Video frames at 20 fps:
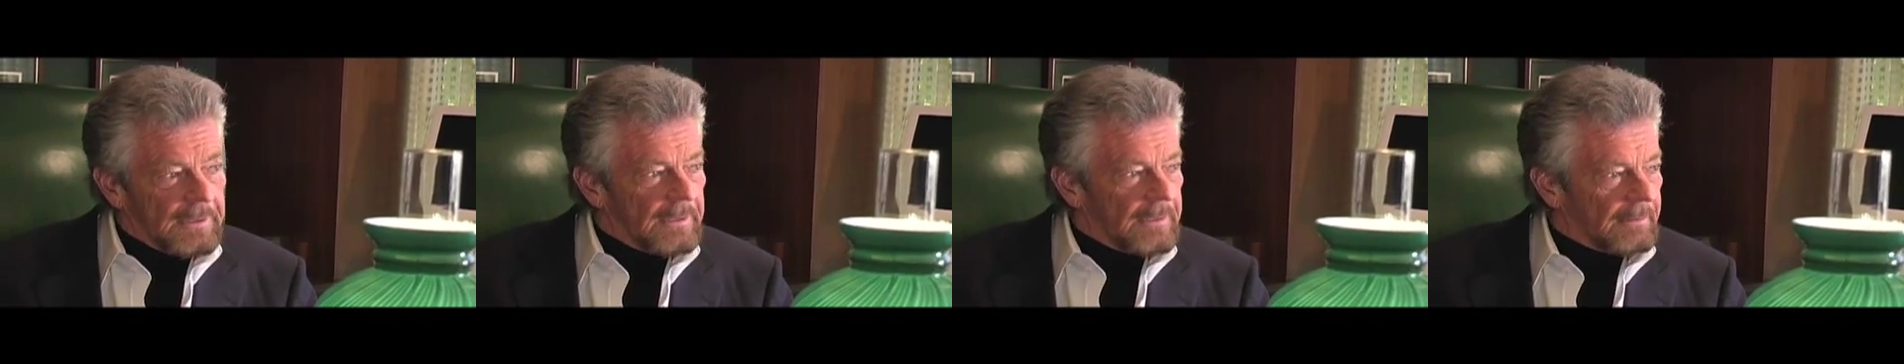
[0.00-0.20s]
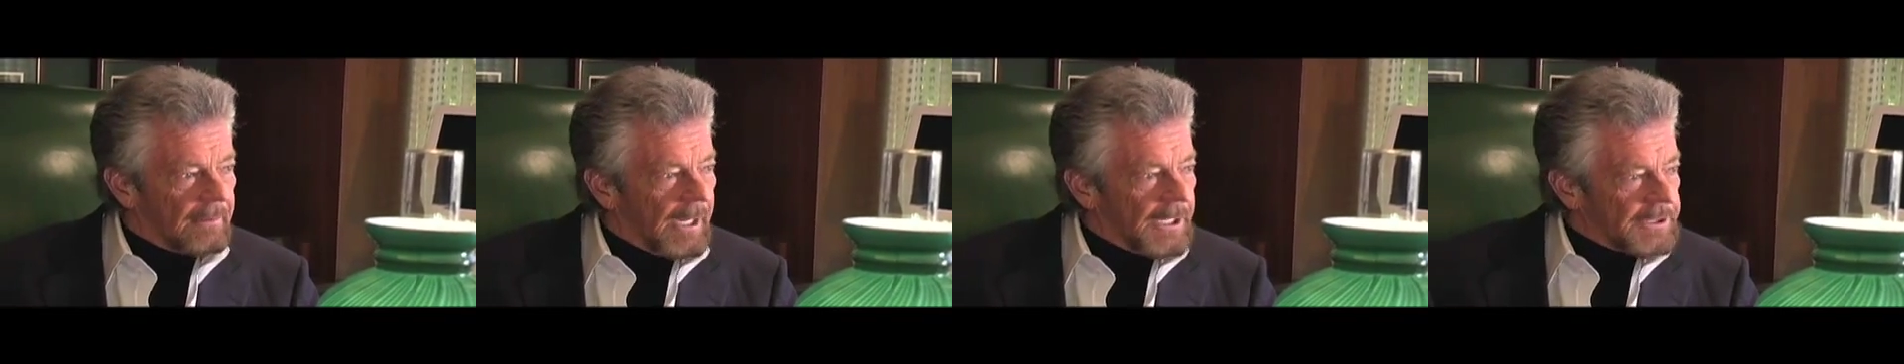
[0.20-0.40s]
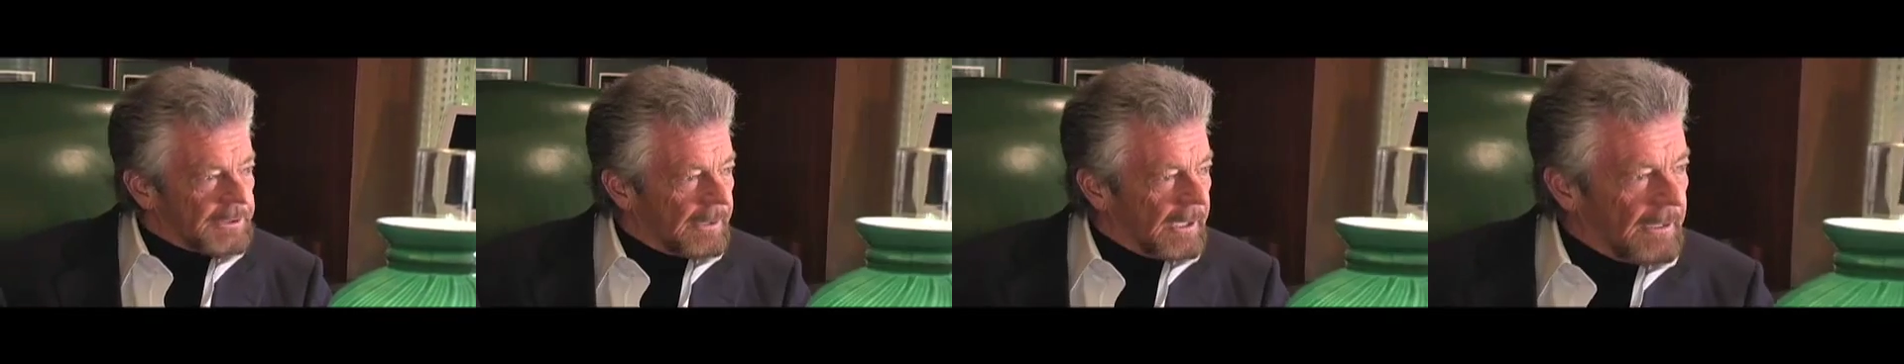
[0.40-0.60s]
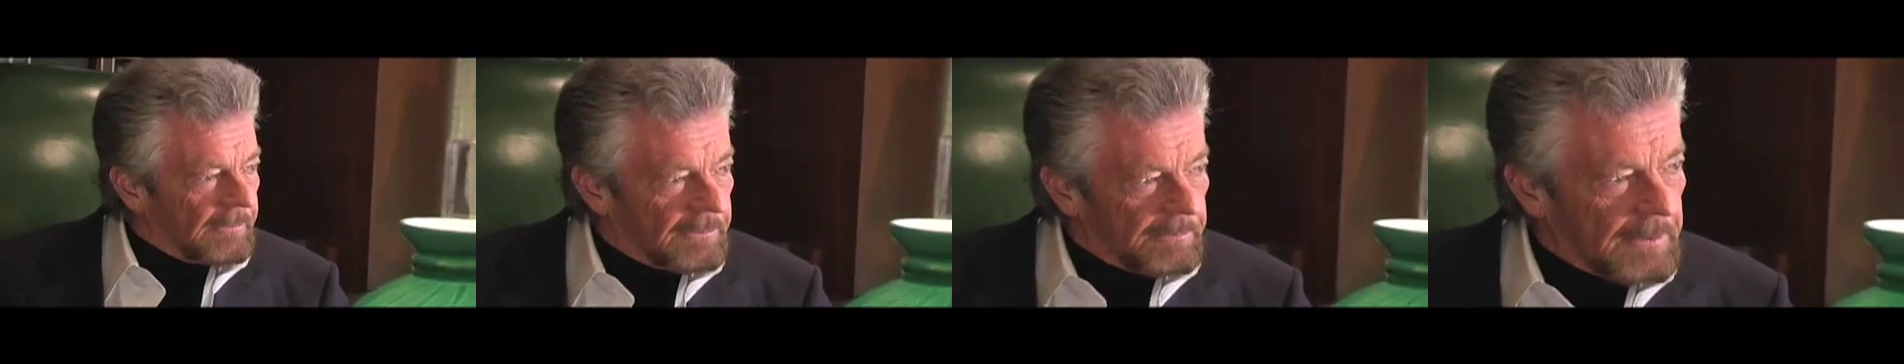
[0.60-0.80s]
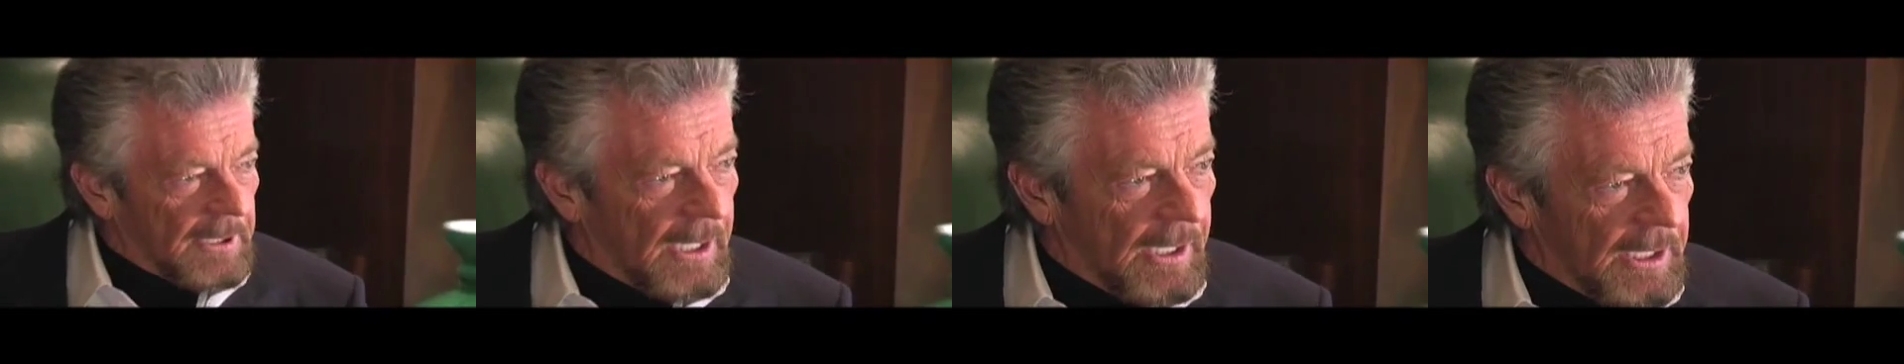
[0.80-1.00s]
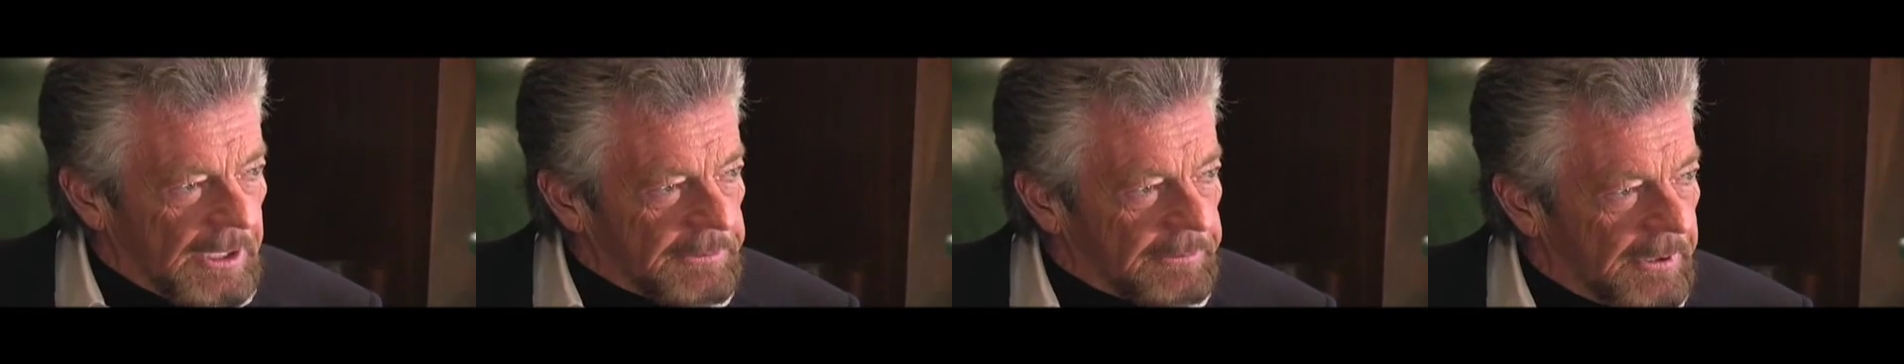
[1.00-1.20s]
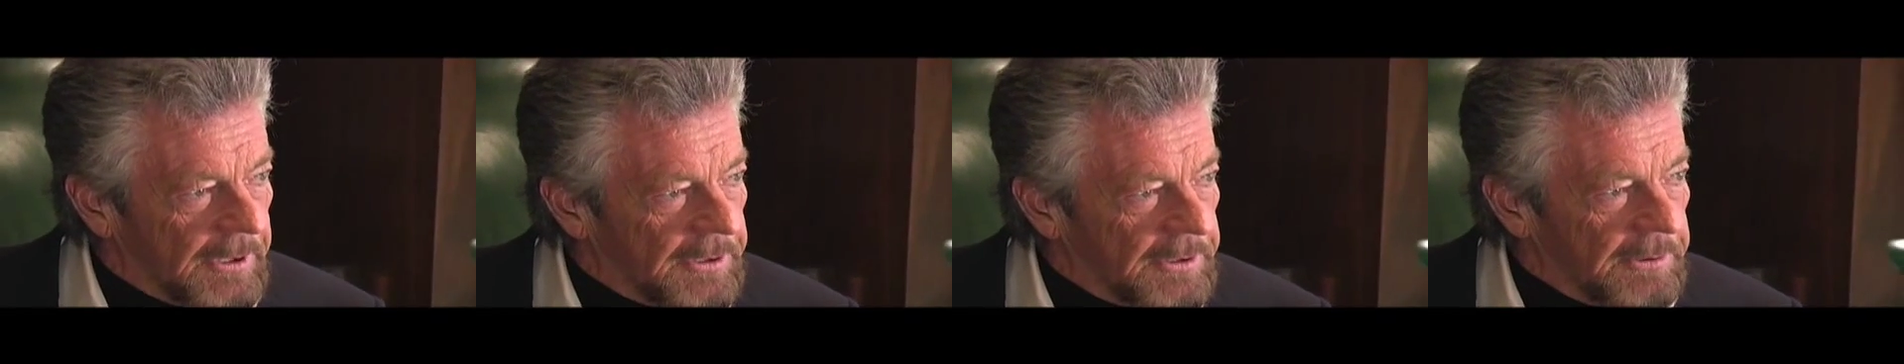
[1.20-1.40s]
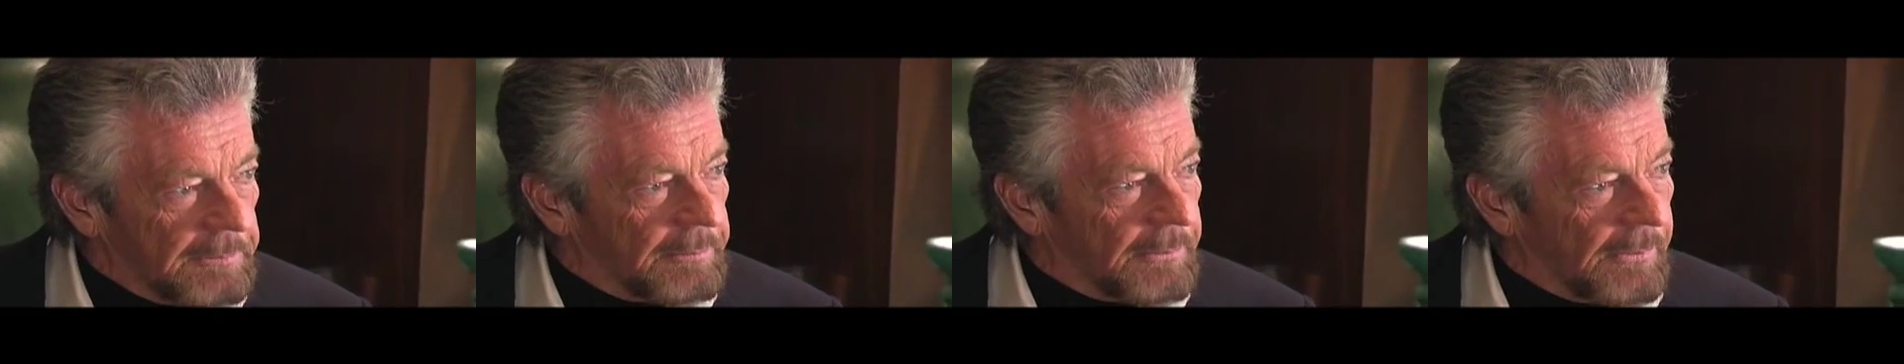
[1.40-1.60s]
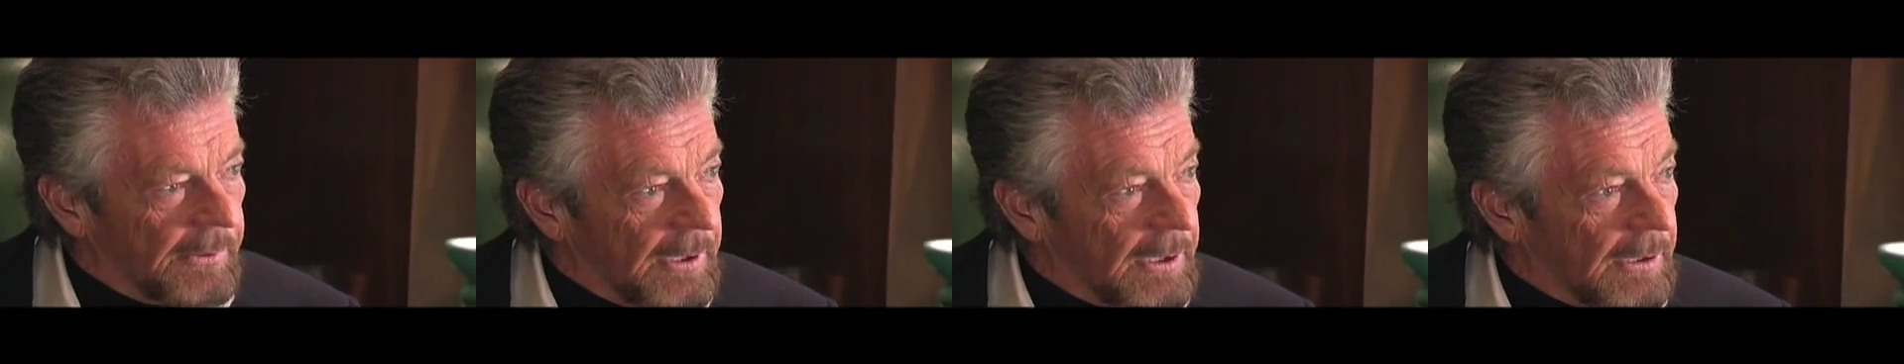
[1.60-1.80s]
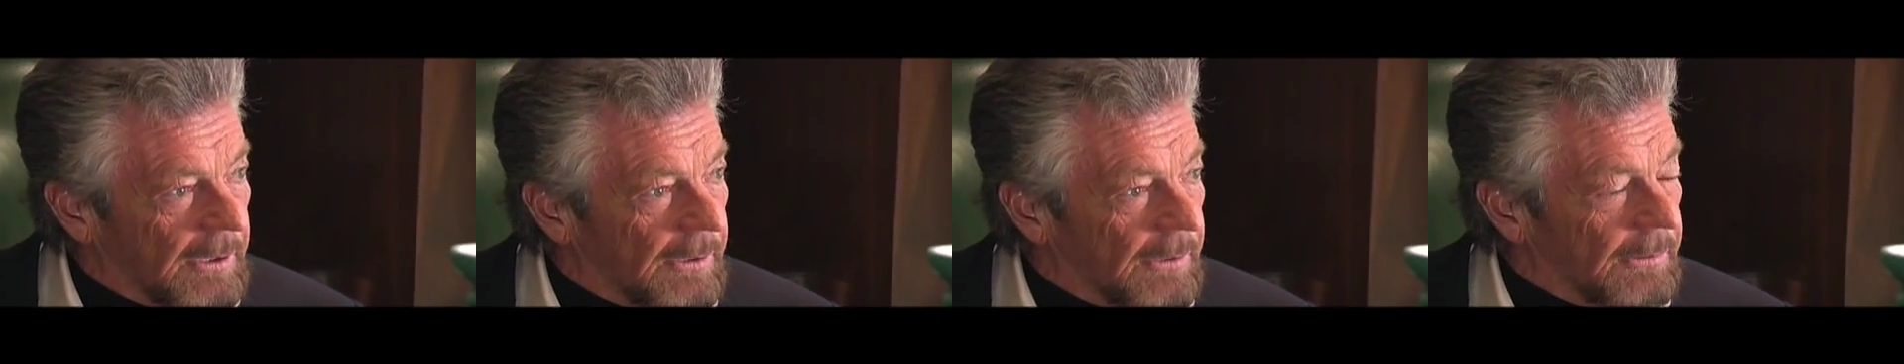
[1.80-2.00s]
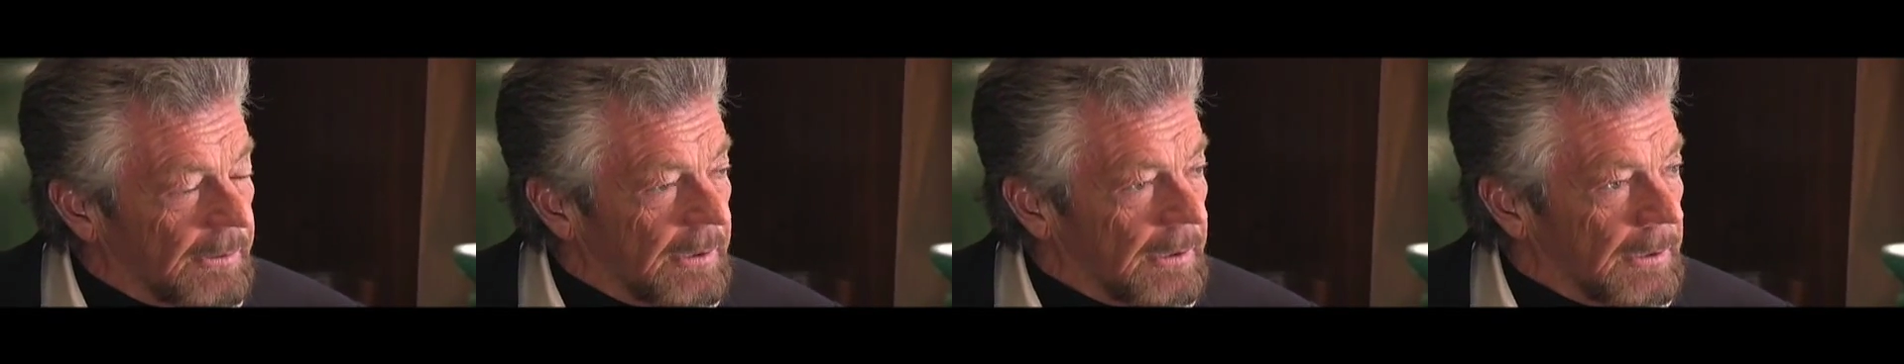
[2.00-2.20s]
graduating from college with a 2.0.